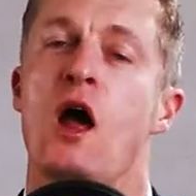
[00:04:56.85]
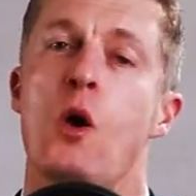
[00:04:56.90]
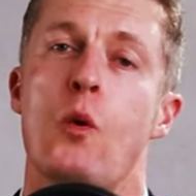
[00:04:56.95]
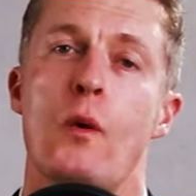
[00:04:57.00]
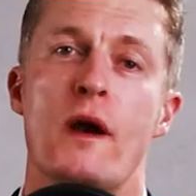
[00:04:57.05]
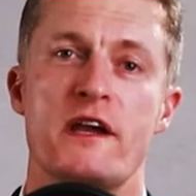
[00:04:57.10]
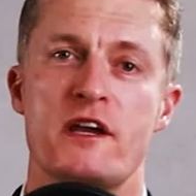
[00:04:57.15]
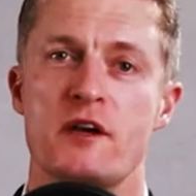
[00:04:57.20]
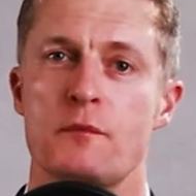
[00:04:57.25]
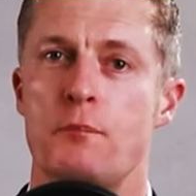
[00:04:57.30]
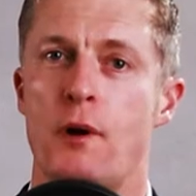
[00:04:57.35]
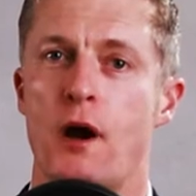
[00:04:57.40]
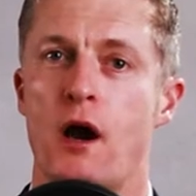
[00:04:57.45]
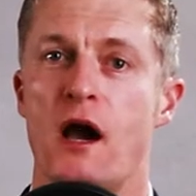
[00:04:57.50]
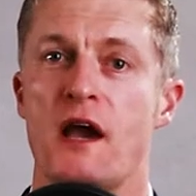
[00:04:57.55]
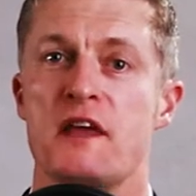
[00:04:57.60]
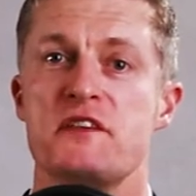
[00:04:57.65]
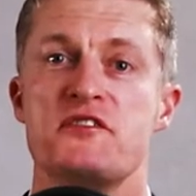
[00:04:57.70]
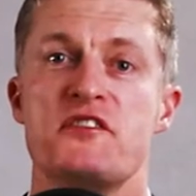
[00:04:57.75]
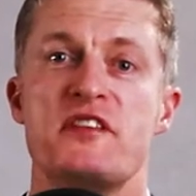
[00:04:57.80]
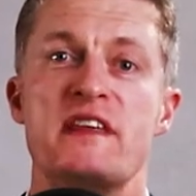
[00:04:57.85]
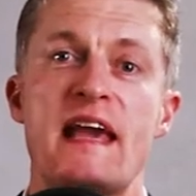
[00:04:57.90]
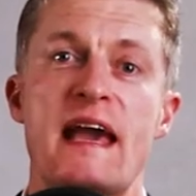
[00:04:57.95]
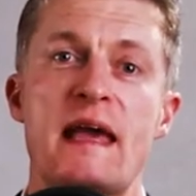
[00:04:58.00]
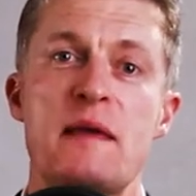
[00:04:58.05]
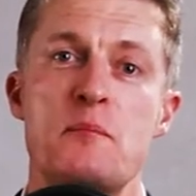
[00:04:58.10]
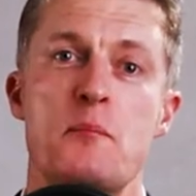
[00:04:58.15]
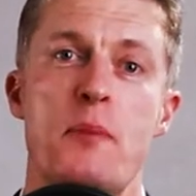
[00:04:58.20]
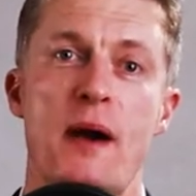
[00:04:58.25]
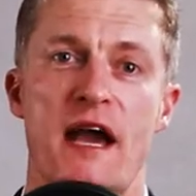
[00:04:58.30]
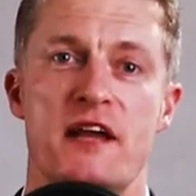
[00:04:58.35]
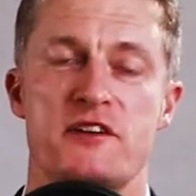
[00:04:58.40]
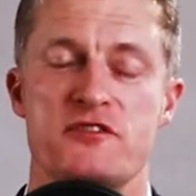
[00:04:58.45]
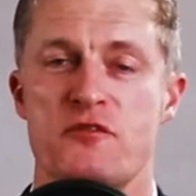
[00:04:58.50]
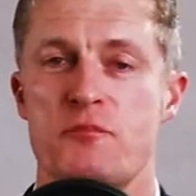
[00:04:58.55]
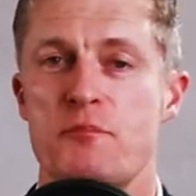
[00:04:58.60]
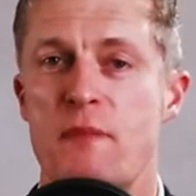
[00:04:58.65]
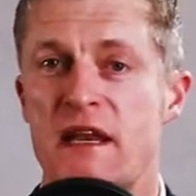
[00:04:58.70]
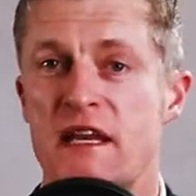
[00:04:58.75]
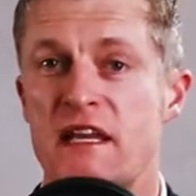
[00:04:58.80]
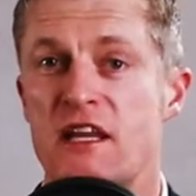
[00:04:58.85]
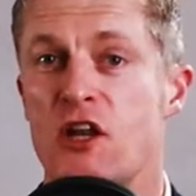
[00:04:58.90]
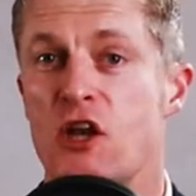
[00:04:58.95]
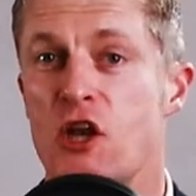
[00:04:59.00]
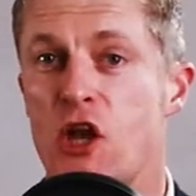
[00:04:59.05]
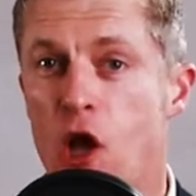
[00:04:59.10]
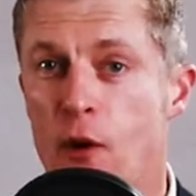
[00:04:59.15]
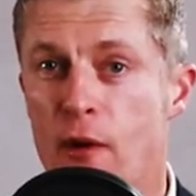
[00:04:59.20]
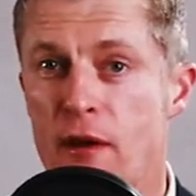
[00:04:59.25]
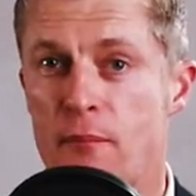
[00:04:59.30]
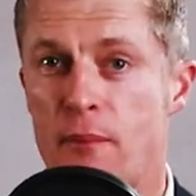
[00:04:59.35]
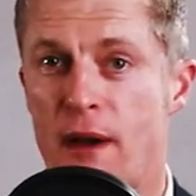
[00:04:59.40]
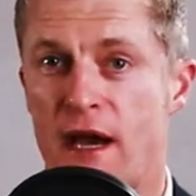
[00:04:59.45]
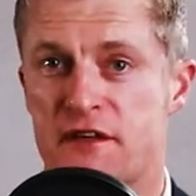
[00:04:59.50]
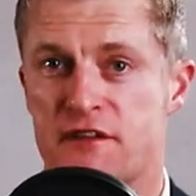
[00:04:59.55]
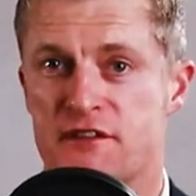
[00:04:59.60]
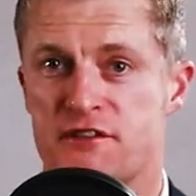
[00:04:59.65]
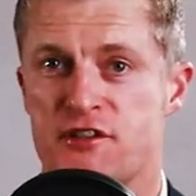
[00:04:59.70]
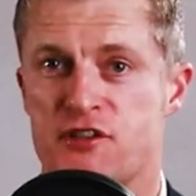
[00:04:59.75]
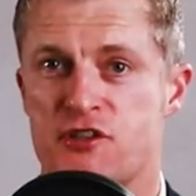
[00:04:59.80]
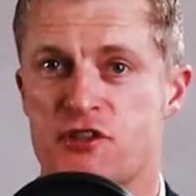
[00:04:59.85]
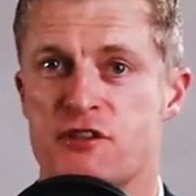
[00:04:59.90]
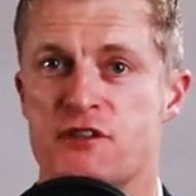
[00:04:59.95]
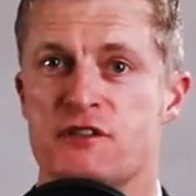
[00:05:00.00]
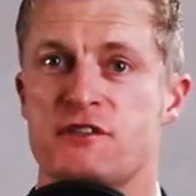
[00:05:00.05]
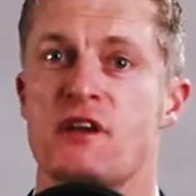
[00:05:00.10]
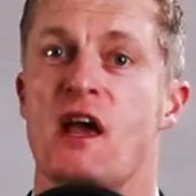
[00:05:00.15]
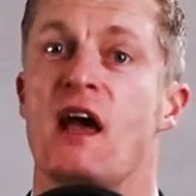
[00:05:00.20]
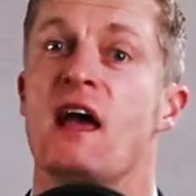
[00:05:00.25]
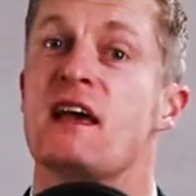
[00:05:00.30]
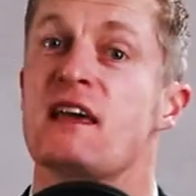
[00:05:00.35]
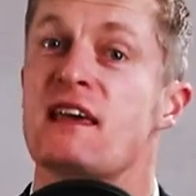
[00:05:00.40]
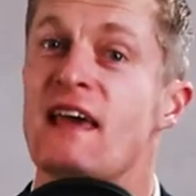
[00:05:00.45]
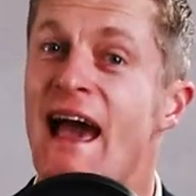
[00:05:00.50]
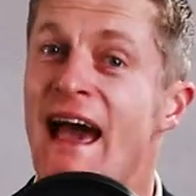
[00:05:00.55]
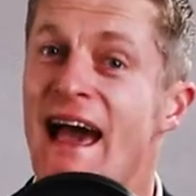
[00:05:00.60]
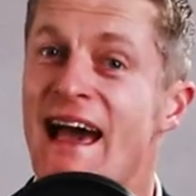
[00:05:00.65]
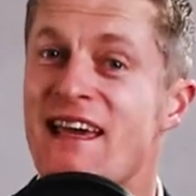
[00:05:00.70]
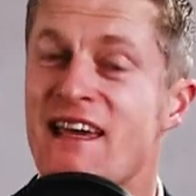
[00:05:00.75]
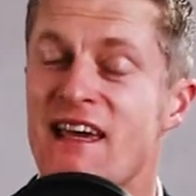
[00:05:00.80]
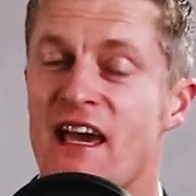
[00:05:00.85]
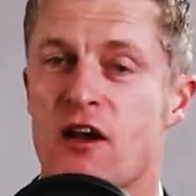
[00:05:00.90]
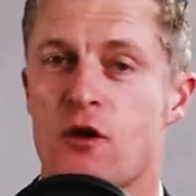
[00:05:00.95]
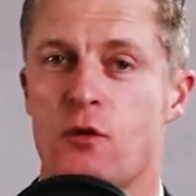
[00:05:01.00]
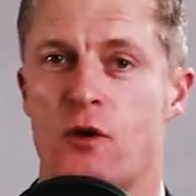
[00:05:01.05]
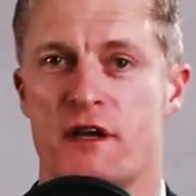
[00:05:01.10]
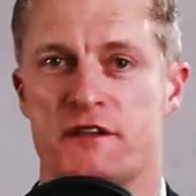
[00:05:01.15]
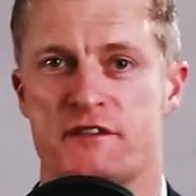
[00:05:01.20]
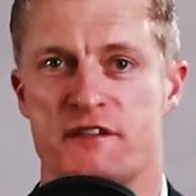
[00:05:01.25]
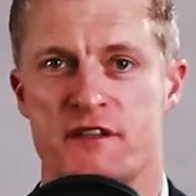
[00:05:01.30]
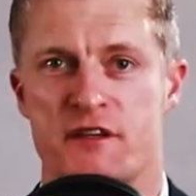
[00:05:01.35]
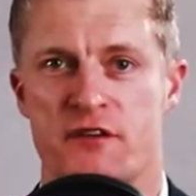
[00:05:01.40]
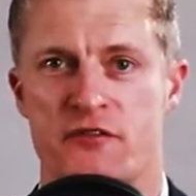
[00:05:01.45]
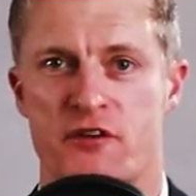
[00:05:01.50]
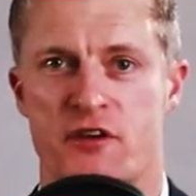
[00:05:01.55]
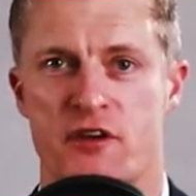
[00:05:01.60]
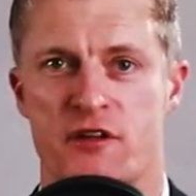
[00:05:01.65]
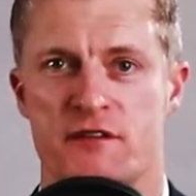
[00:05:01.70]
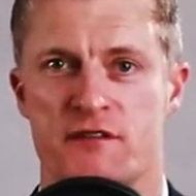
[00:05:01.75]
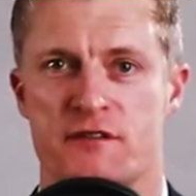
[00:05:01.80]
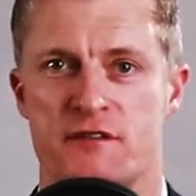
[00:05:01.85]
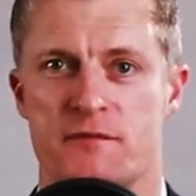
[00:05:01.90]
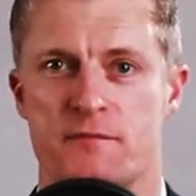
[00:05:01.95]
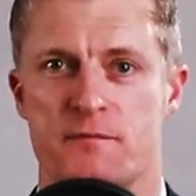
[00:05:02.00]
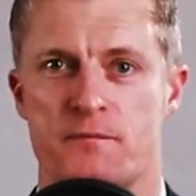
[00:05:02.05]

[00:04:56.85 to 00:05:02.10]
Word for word: When combined, the impact of many low impact decisions can get quite significant.